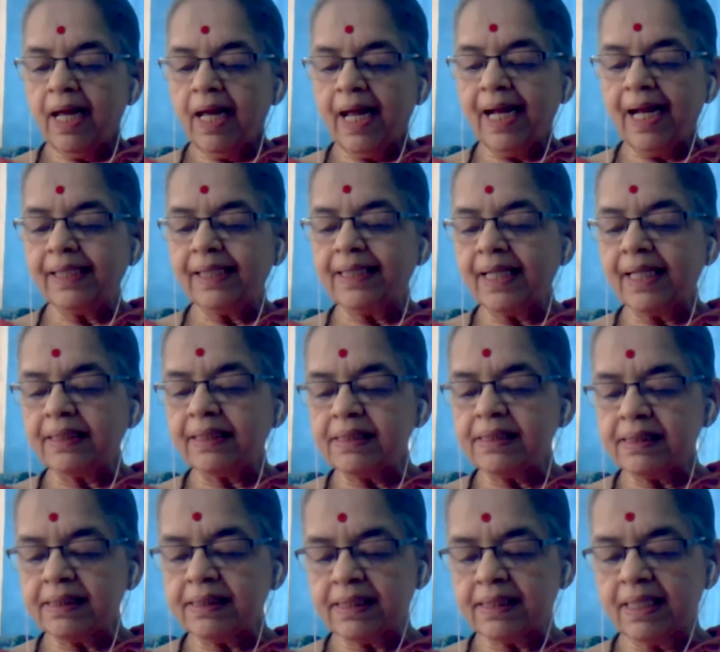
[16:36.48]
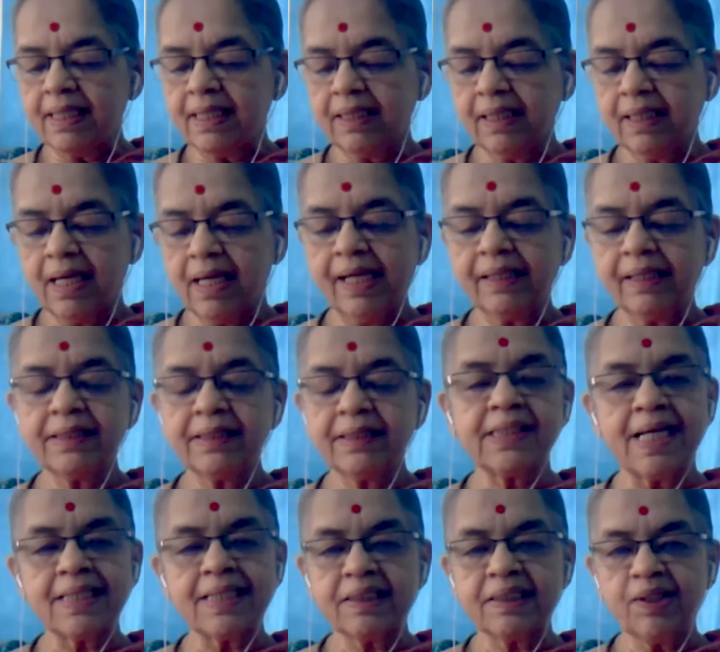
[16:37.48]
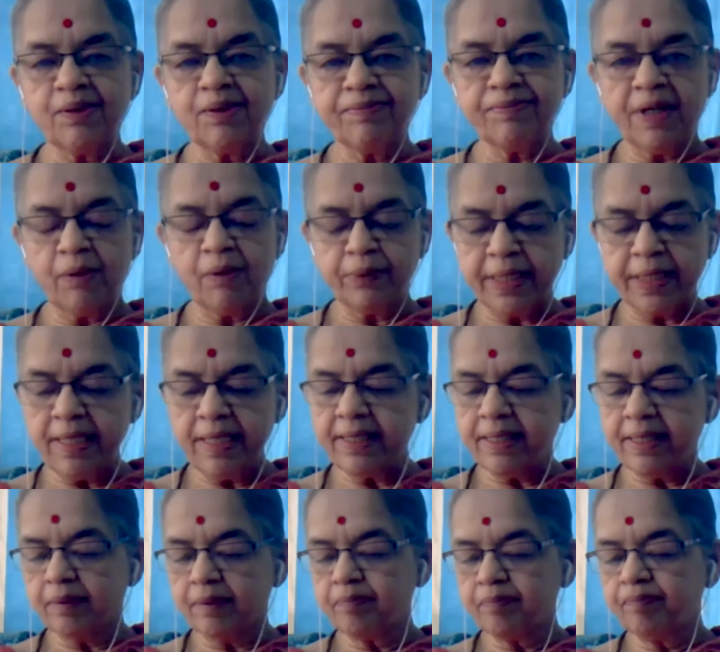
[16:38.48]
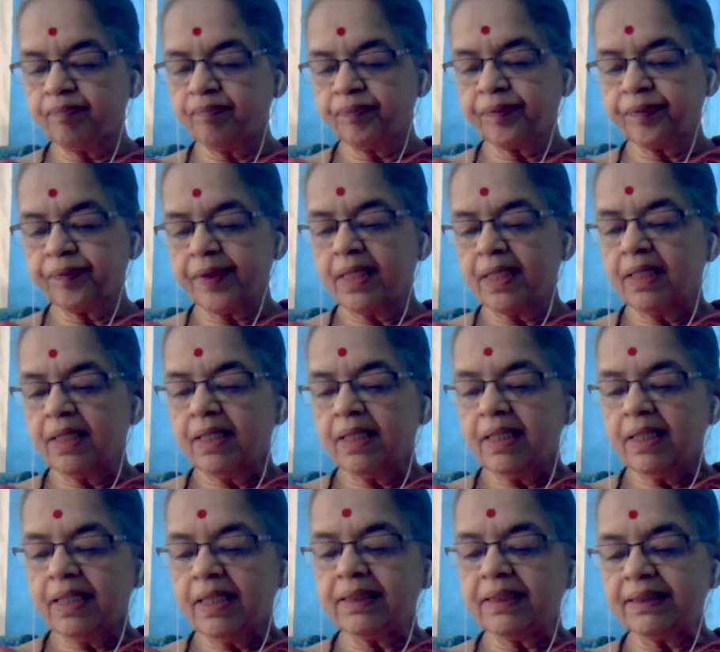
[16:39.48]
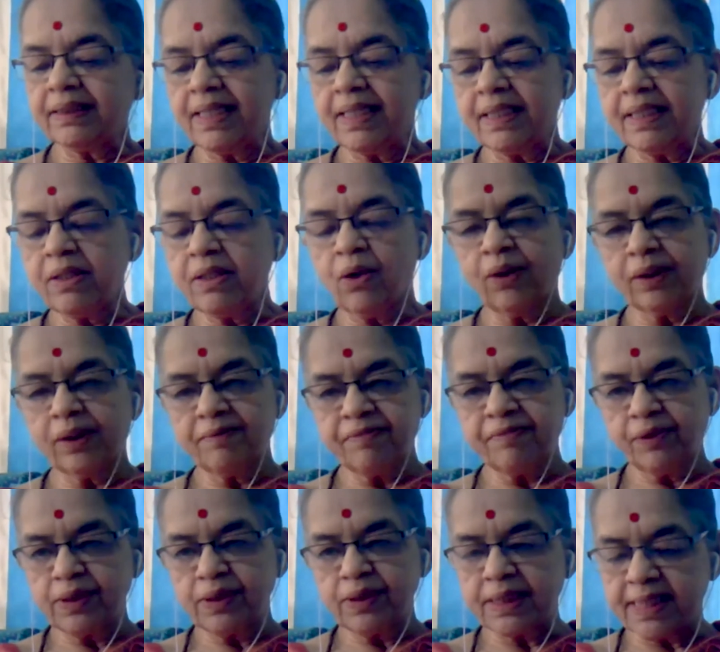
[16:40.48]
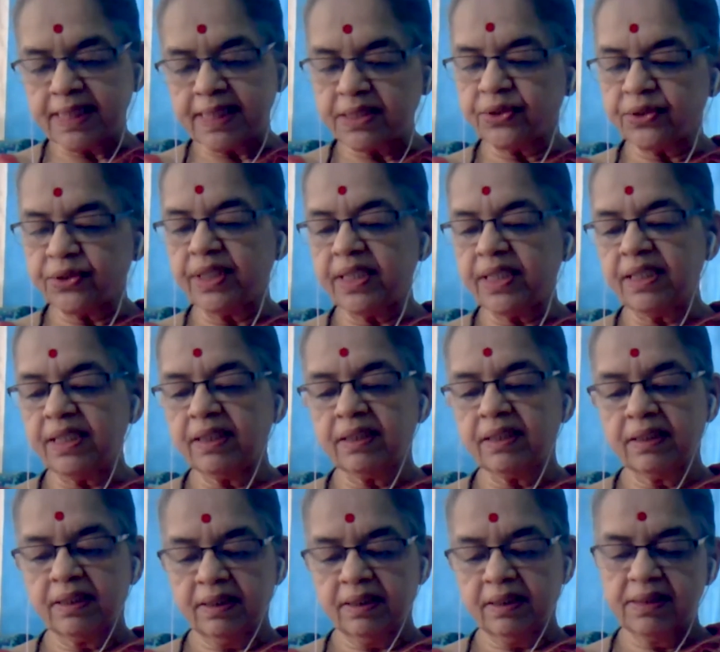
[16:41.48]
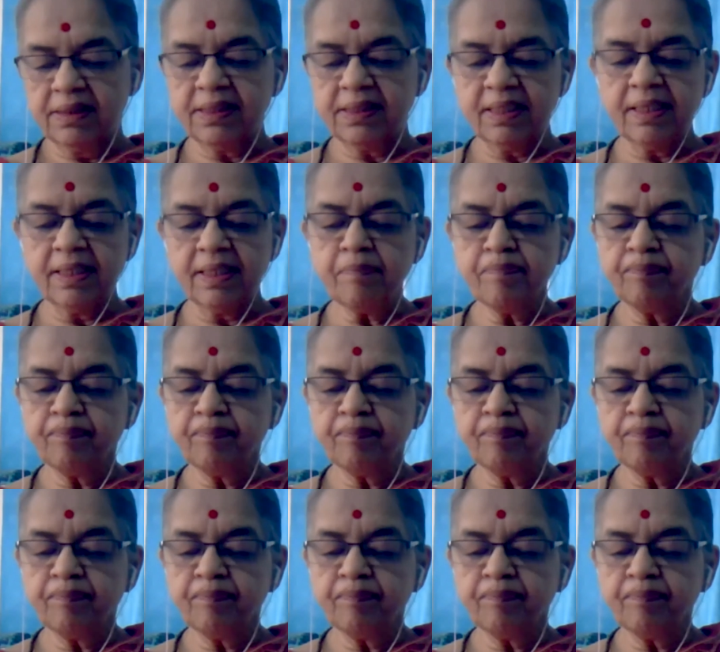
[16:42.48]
and that is uh, Arthashastra of Kautilya in the third or the fourth century C.